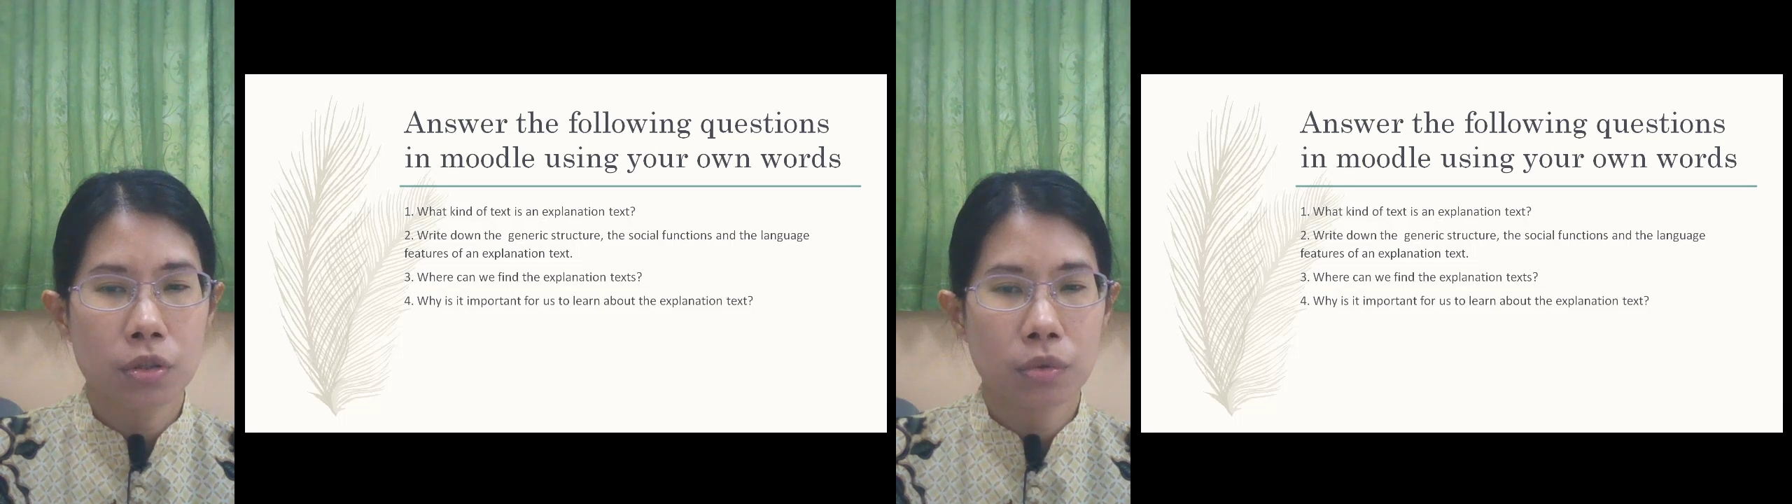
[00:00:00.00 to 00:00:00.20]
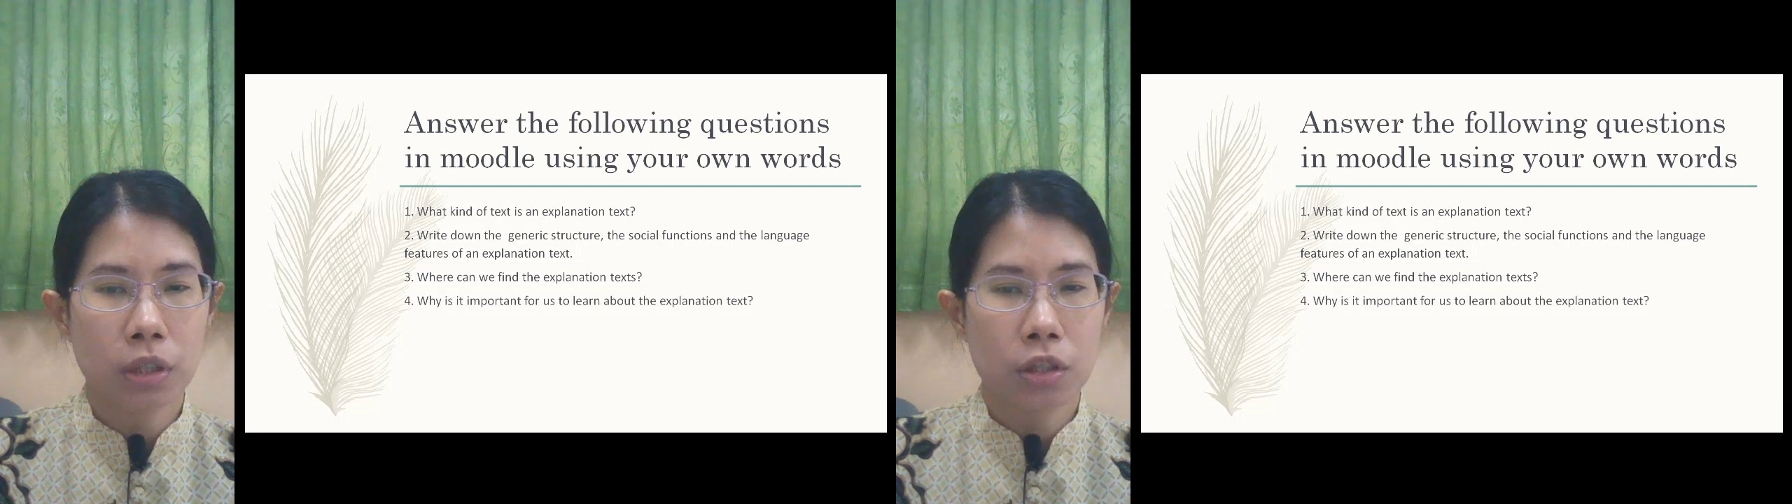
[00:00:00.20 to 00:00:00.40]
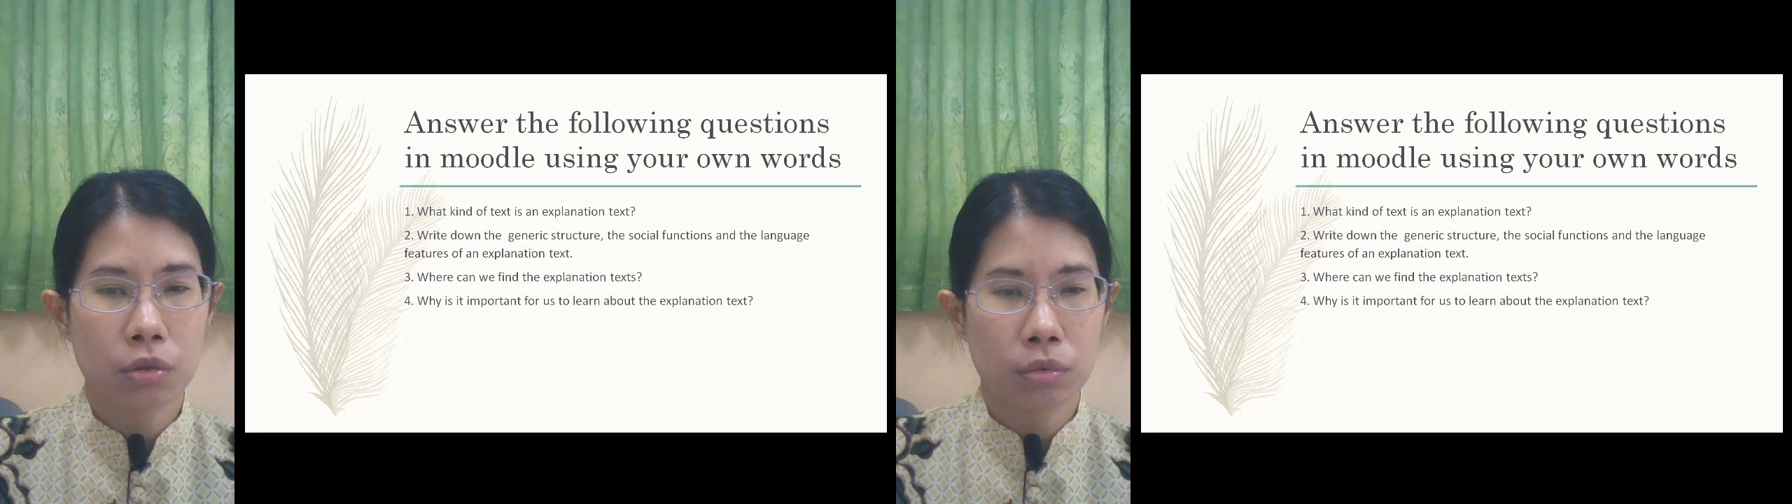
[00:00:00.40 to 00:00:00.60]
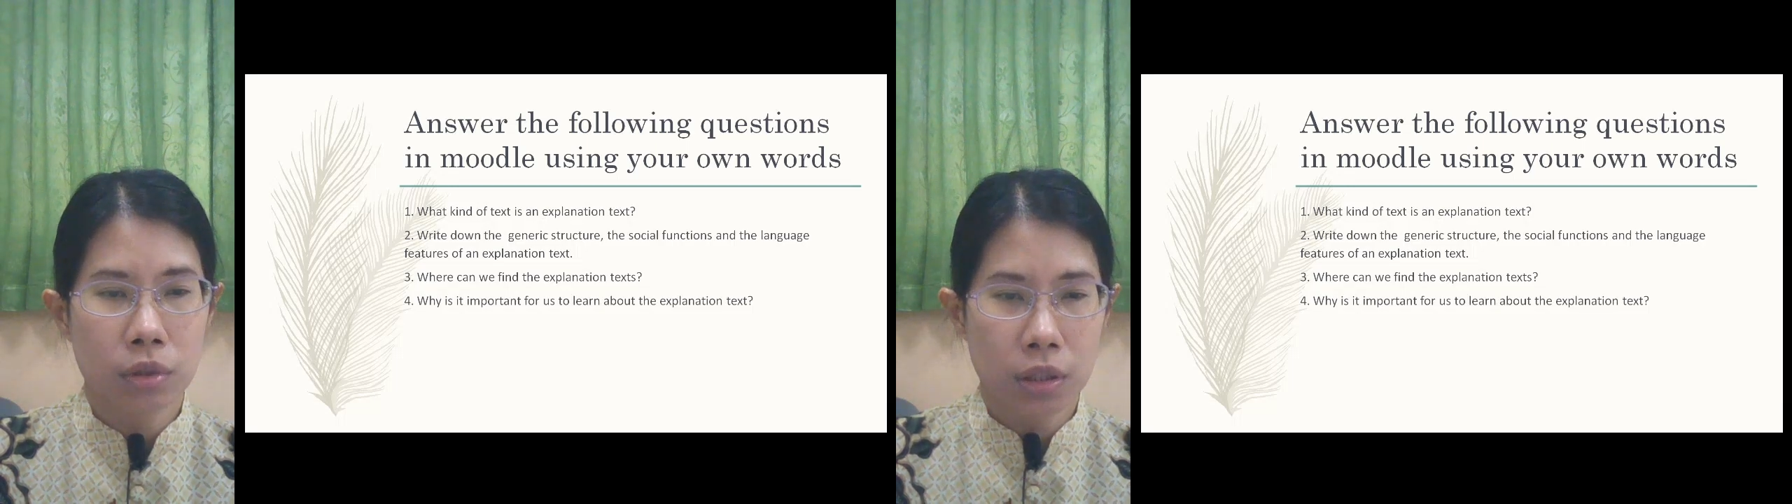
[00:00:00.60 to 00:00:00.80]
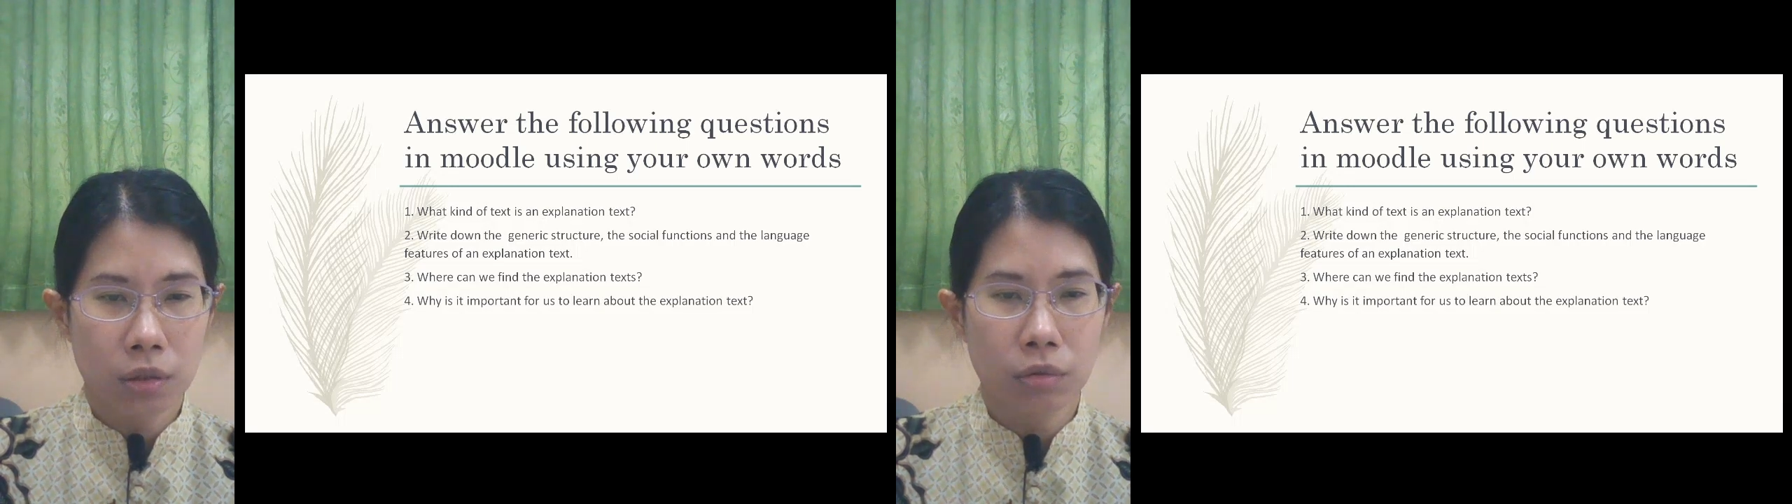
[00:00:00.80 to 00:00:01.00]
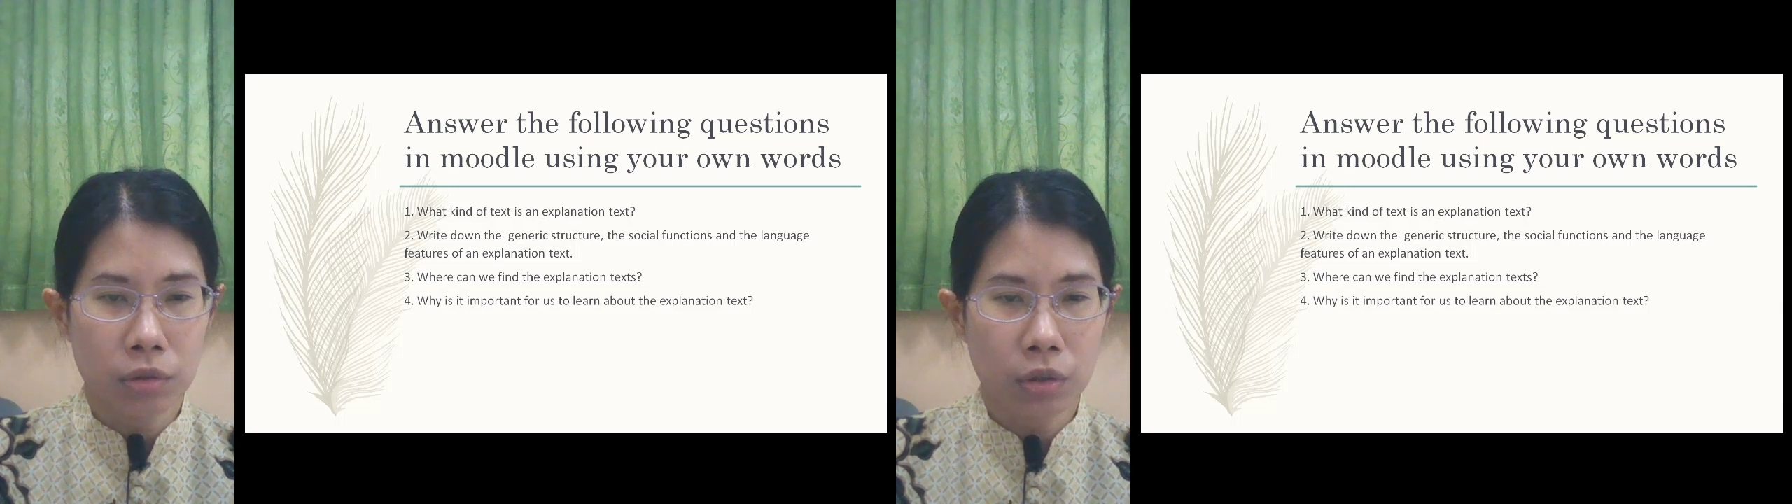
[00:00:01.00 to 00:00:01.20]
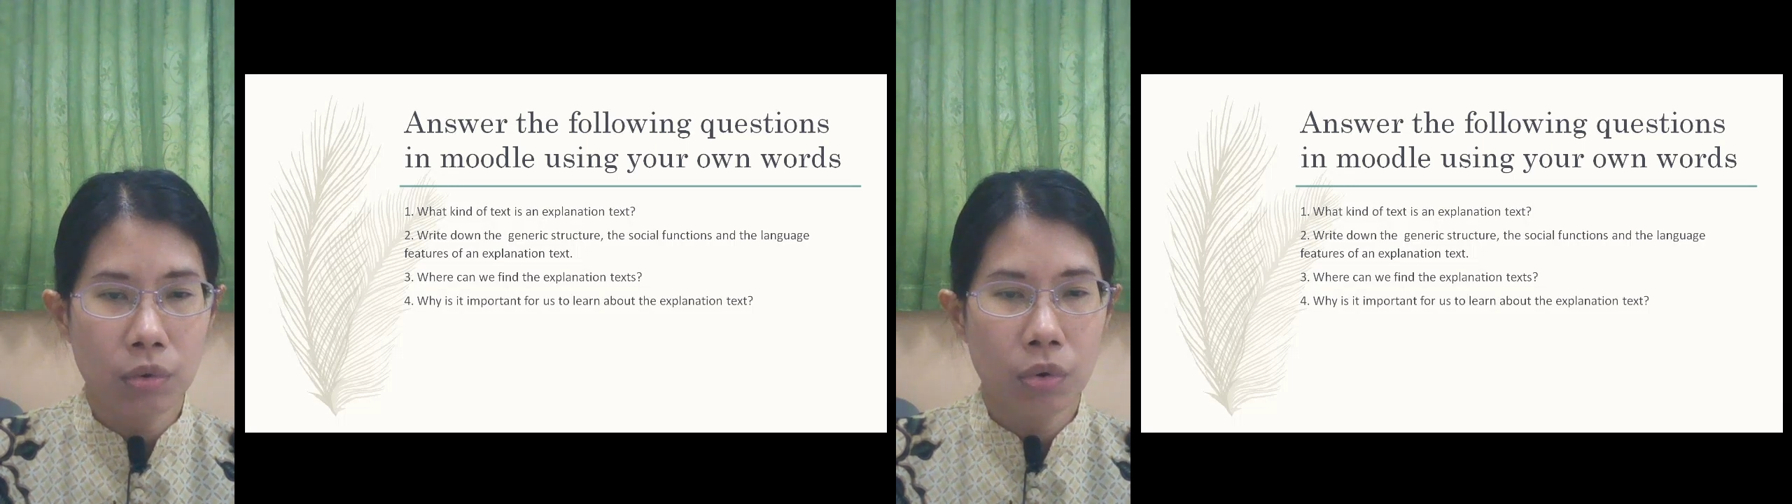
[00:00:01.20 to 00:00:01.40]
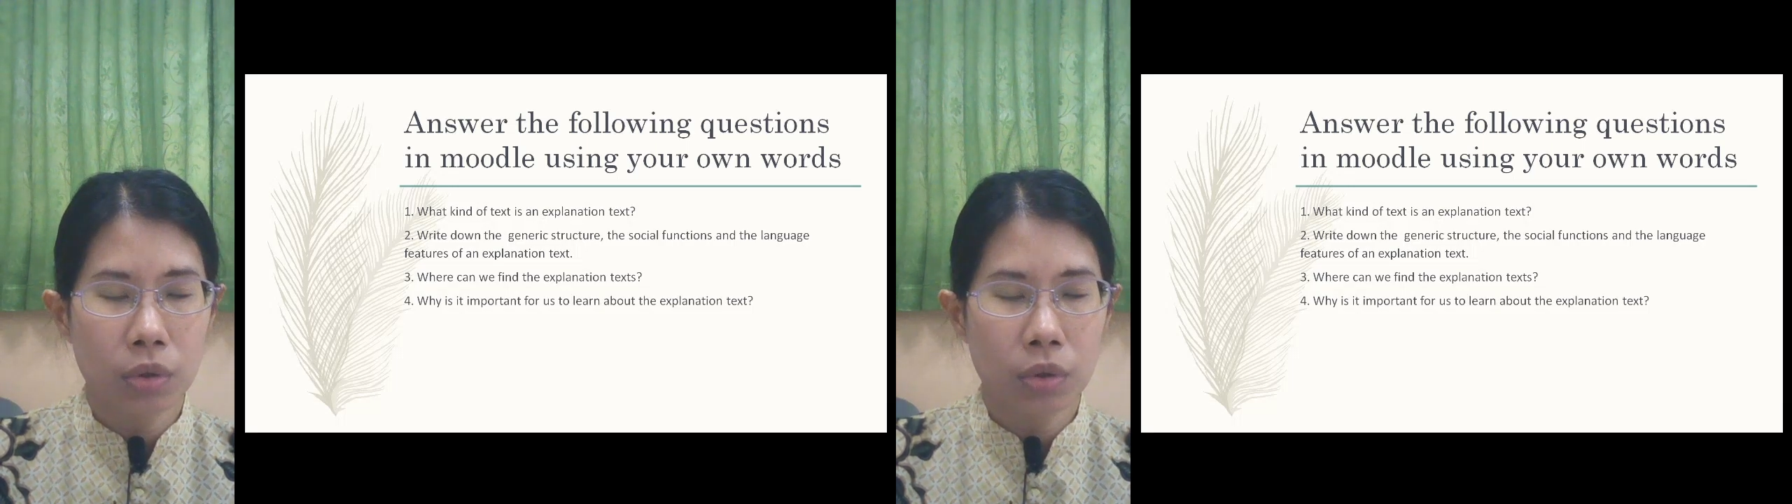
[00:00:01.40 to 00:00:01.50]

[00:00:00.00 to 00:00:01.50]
you need to dig on your